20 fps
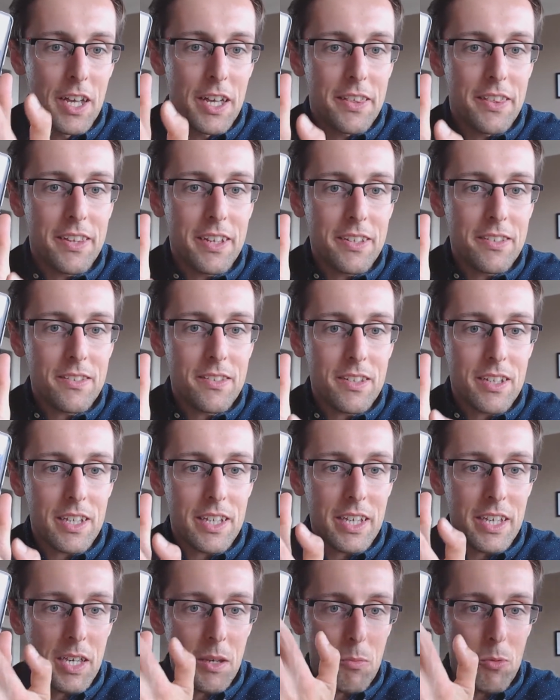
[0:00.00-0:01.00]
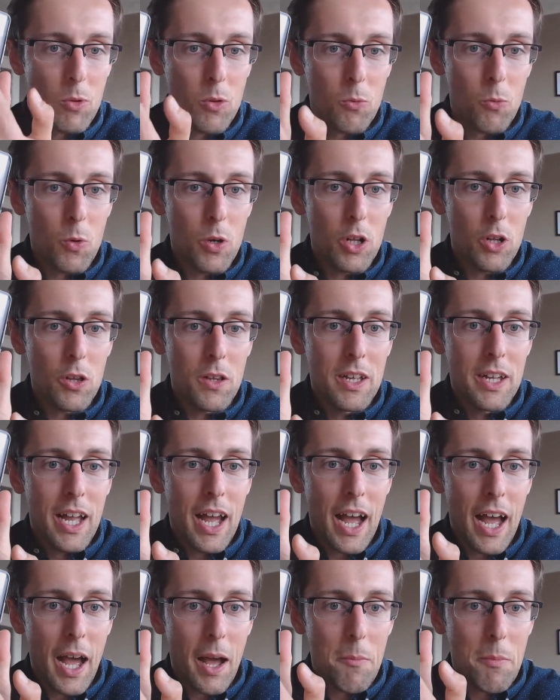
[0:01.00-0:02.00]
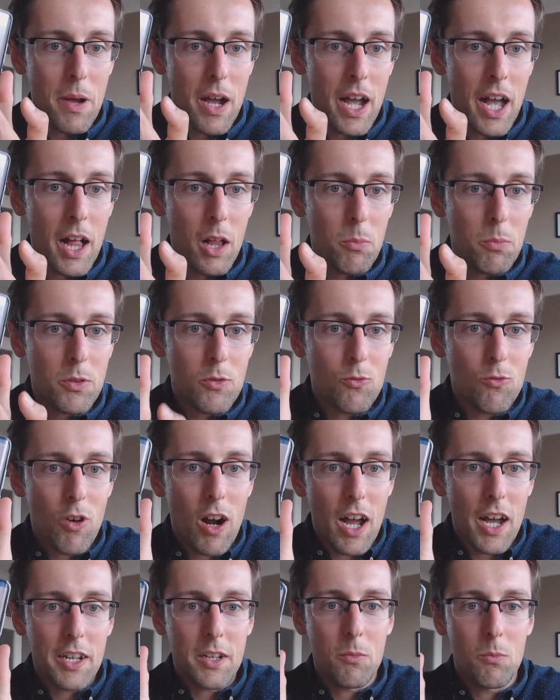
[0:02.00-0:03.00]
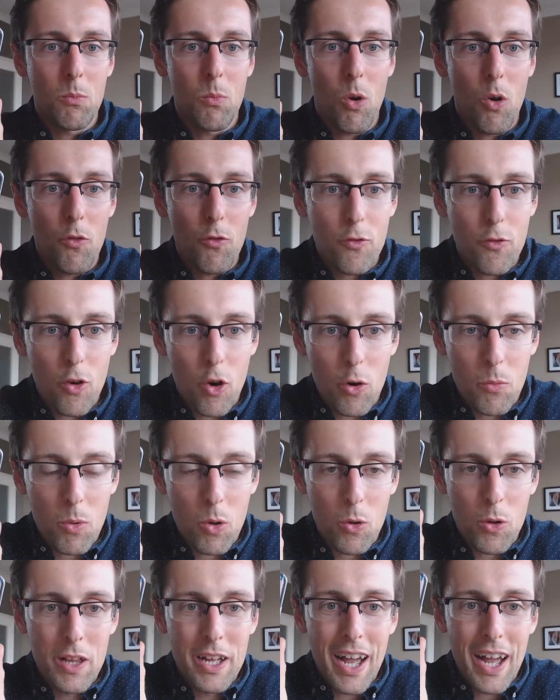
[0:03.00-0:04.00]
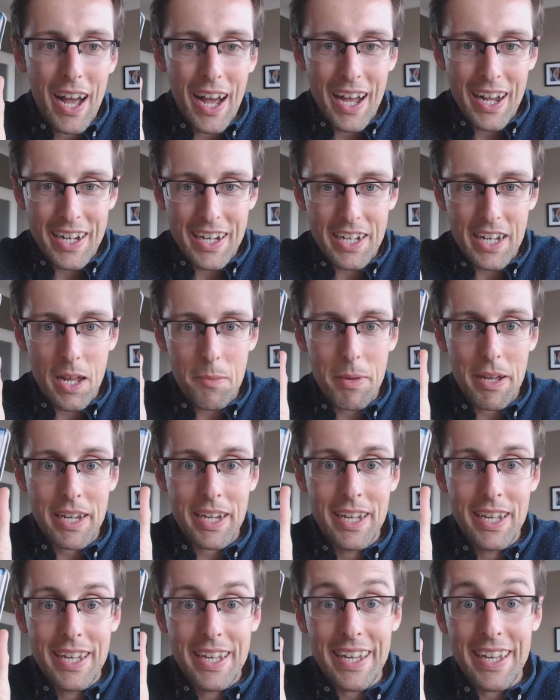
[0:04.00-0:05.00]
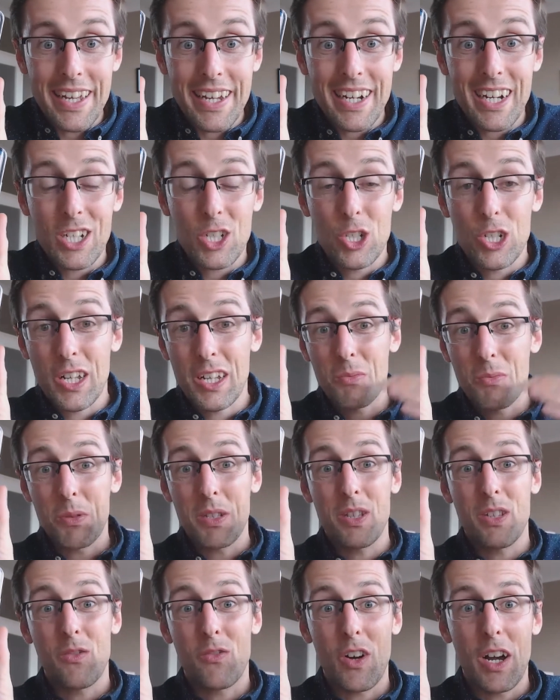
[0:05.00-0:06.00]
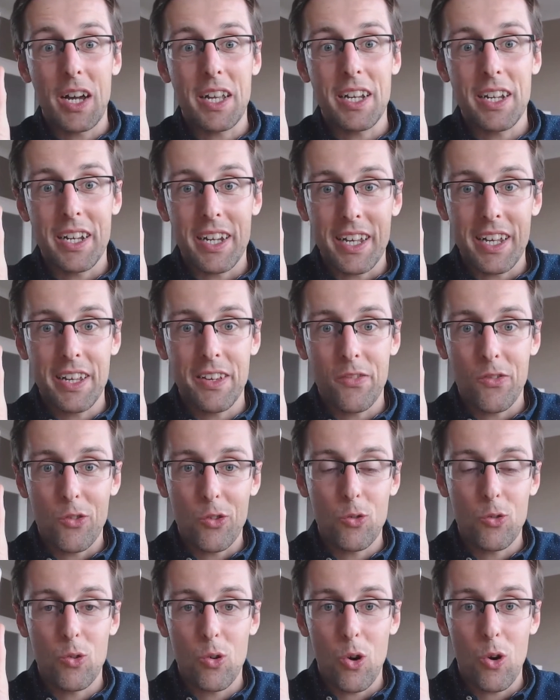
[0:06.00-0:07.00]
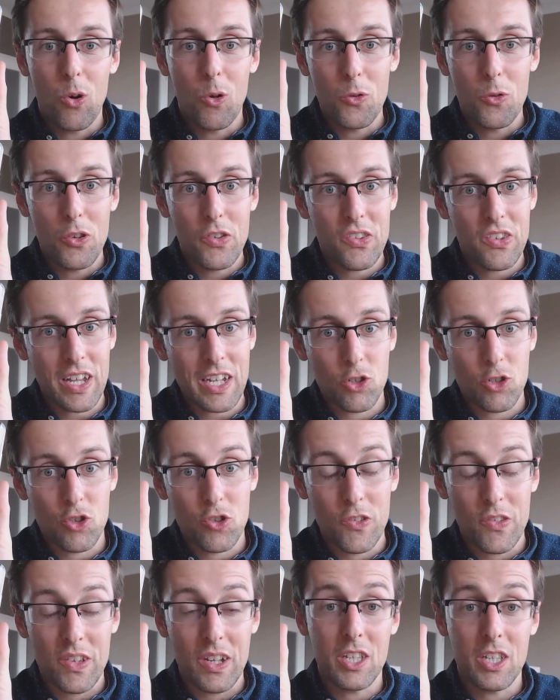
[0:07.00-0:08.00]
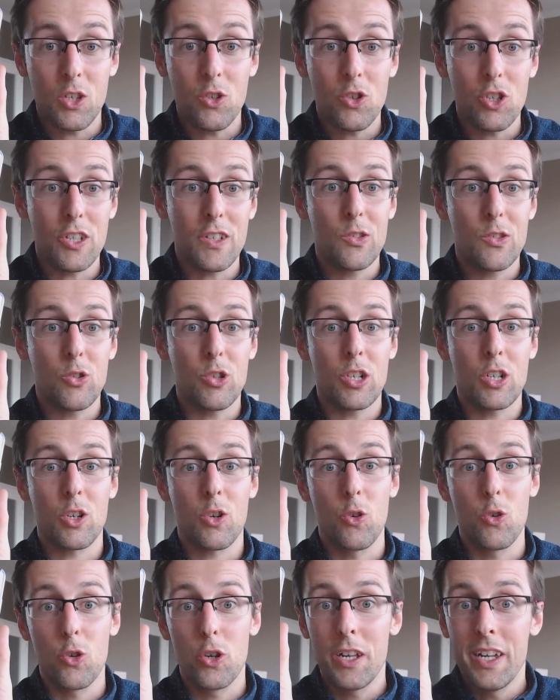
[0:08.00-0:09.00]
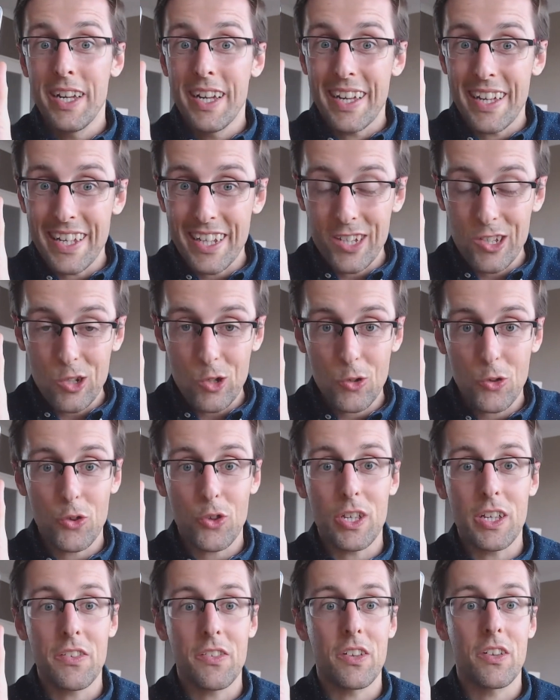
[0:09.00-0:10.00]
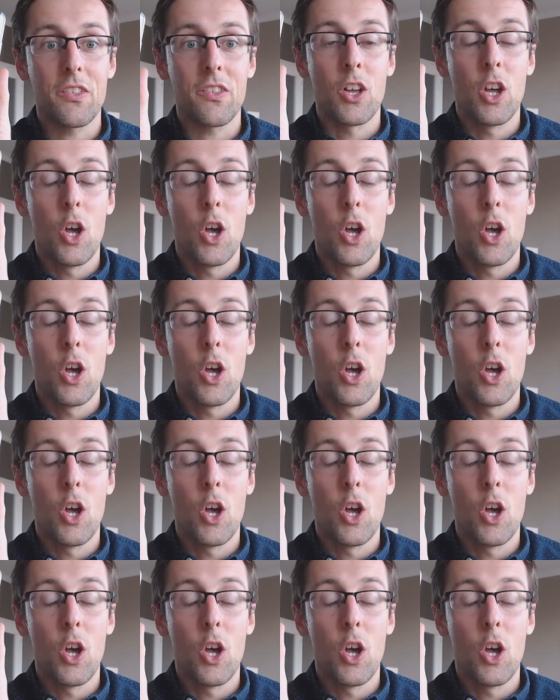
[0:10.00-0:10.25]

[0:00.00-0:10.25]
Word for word: This ebook will um, help you write more formal academic English, it has been divided into all the sections that you need to include in your thesis